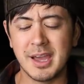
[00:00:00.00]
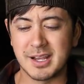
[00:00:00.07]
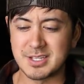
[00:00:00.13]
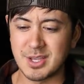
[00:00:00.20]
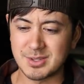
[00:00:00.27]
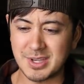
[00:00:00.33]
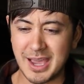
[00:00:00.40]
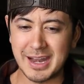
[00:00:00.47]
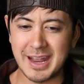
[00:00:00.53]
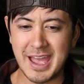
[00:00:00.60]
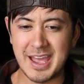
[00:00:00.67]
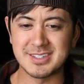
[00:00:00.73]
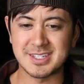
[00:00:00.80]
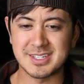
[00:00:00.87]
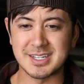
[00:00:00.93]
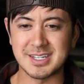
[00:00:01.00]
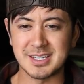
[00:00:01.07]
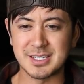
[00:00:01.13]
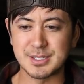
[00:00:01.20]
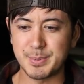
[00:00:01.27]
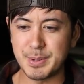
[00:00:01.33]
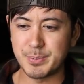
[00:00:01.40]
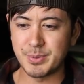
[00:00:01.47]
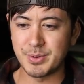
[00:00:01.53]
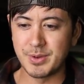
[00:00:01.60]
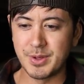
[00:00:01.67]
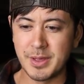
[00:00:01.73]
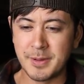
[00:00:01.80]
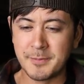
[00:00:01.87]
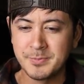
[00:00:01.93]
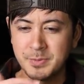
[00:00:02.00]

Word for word: because I was kind of hesitant because people,